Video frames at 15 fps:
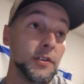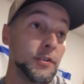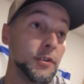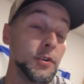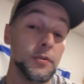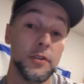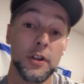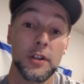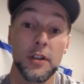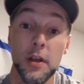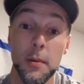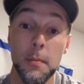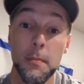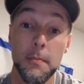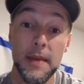Dude, they're
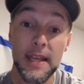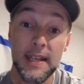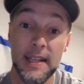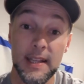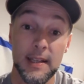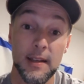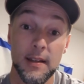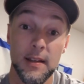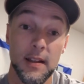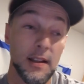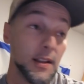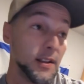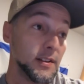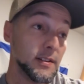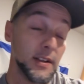committing
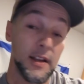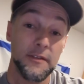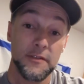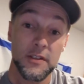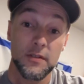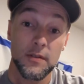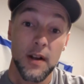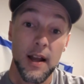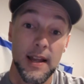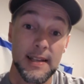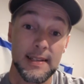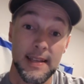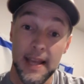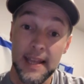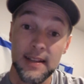left and
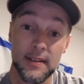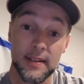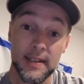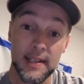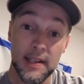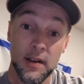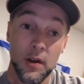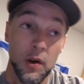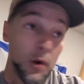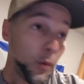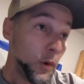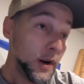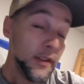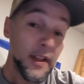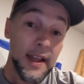right daily.
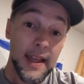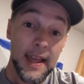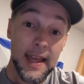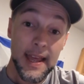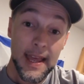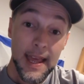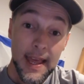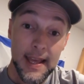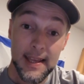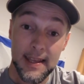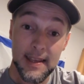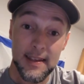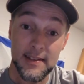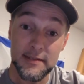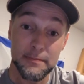Where the heck
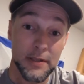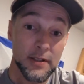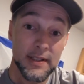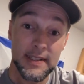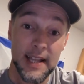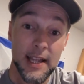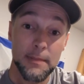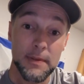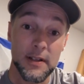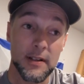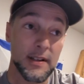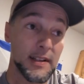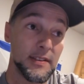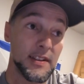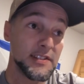is Billy
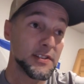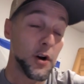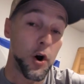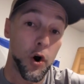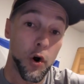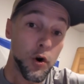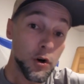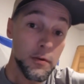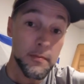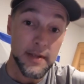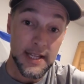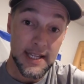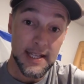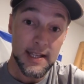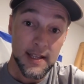Napier and this
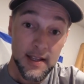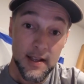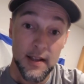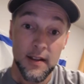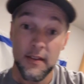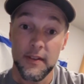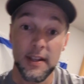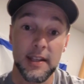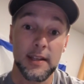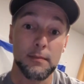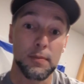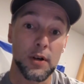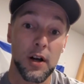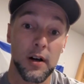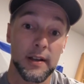army that he
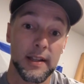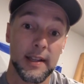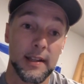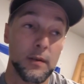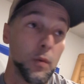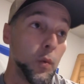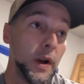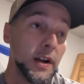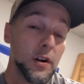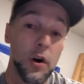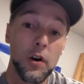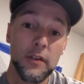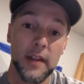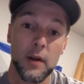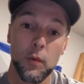brought in? Where
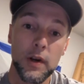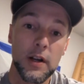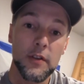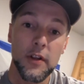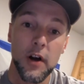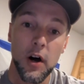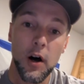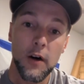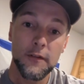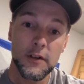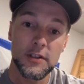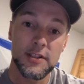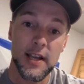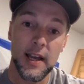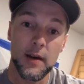are they? Where are the
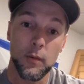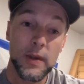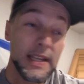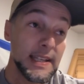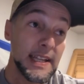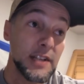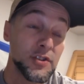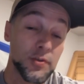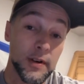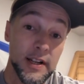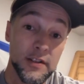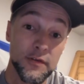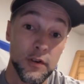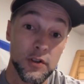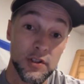offers at? We need
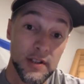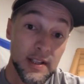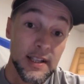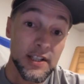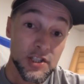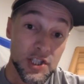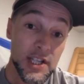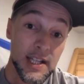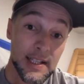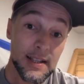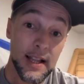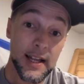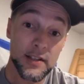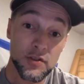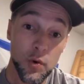transfers. Legit,
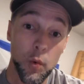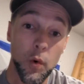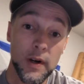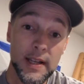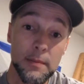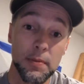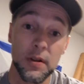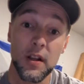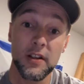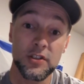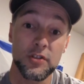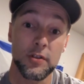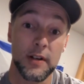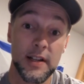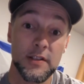like
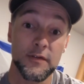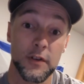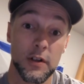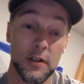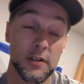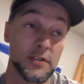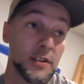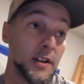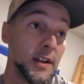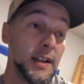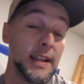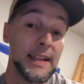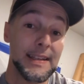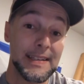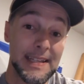20-plus transfers
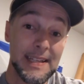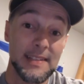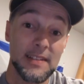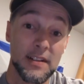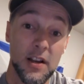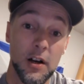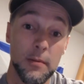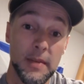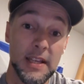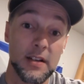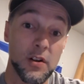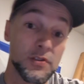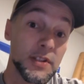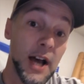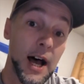need to come in
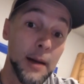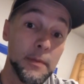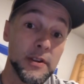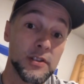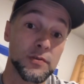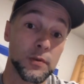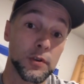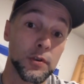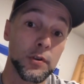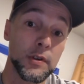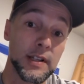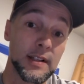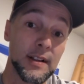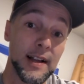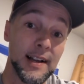on top of this
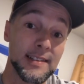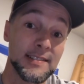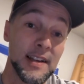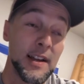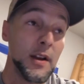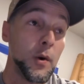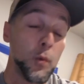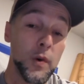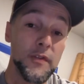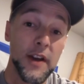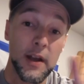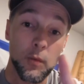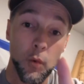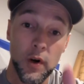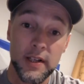recruiting class. We've
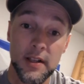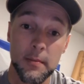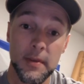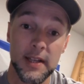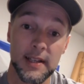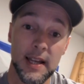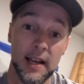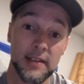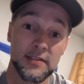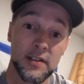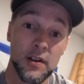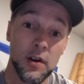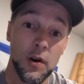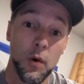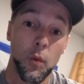had one commit, guys.
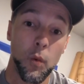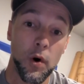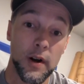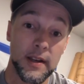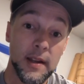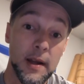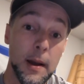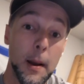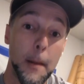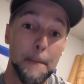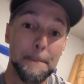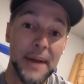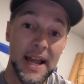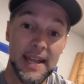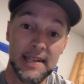One.
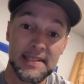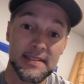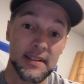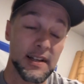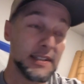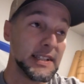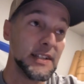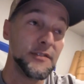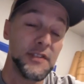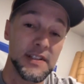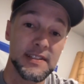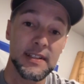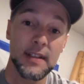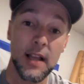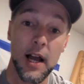Banks, a
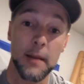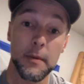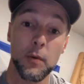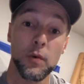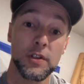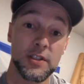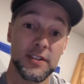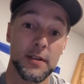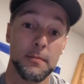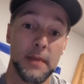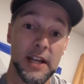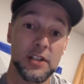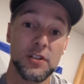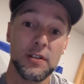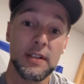defensive lineman, which is a
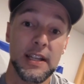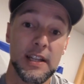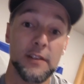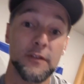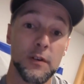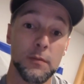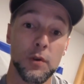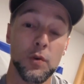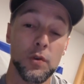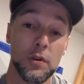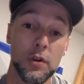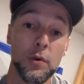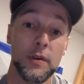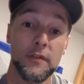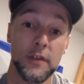major need from
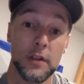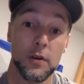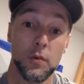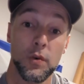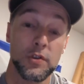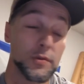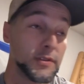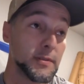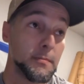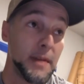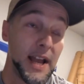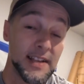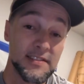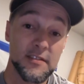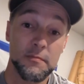Louisville, which was a
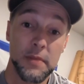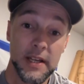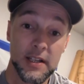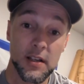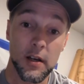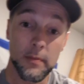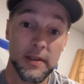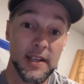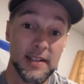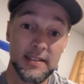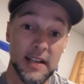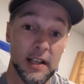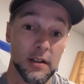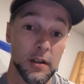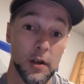massive pickup. Kid's
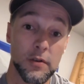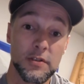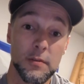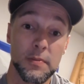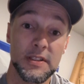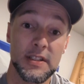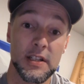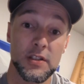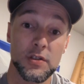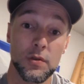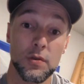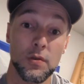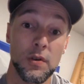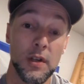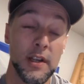got loads of
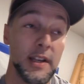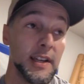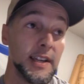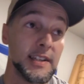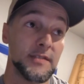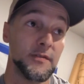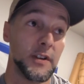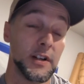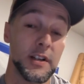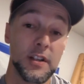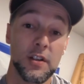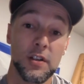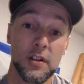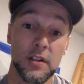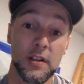potential. He's very
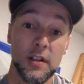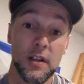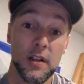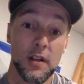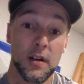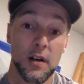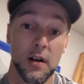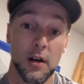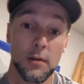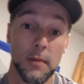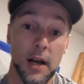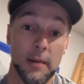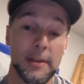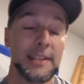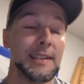good.
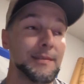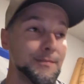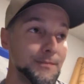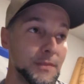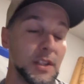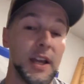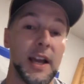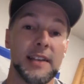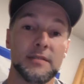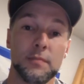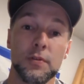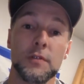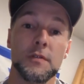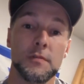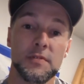He hasn't
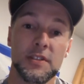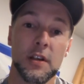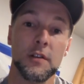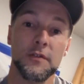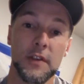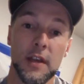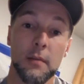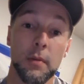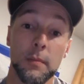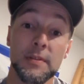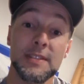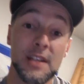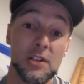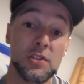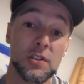proven himself yet, but
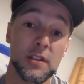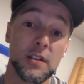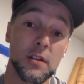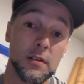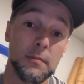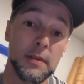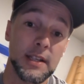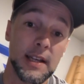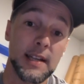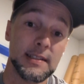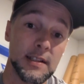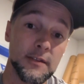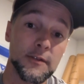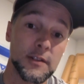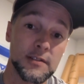potentially could be a
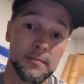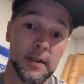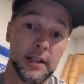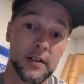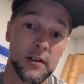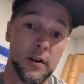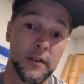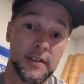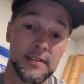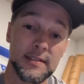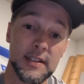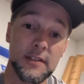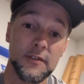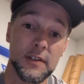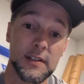difference maker on this
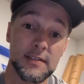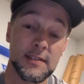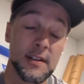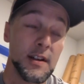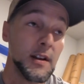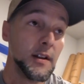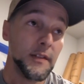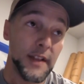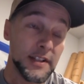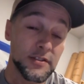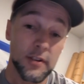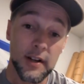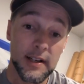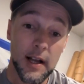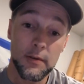defense. That's
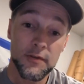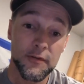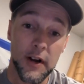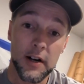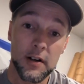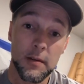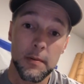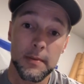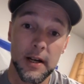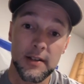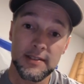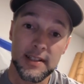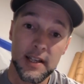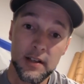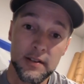great. I was fired up about it. I
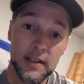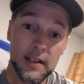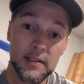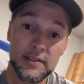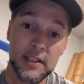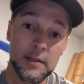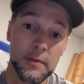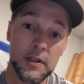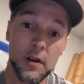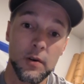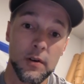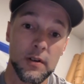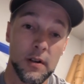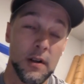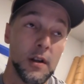was like, hell yeah, let's keep it
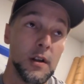going.